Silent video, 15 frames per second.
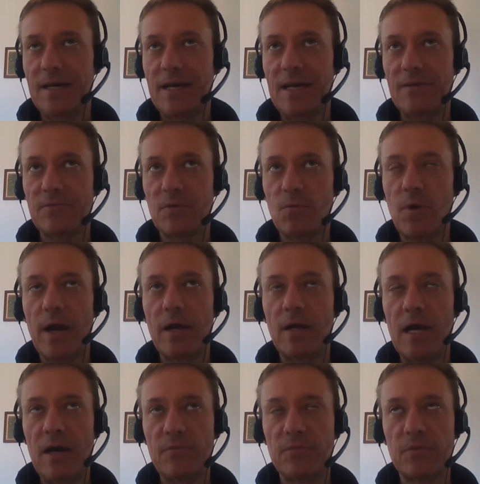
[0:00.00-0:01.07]

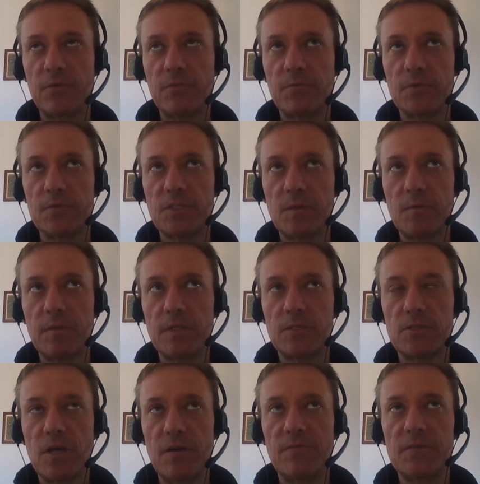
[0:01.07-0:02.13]
After some of the
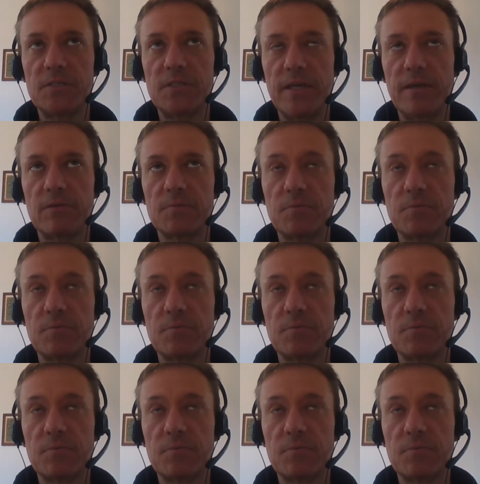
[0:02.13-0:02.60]
toughest years,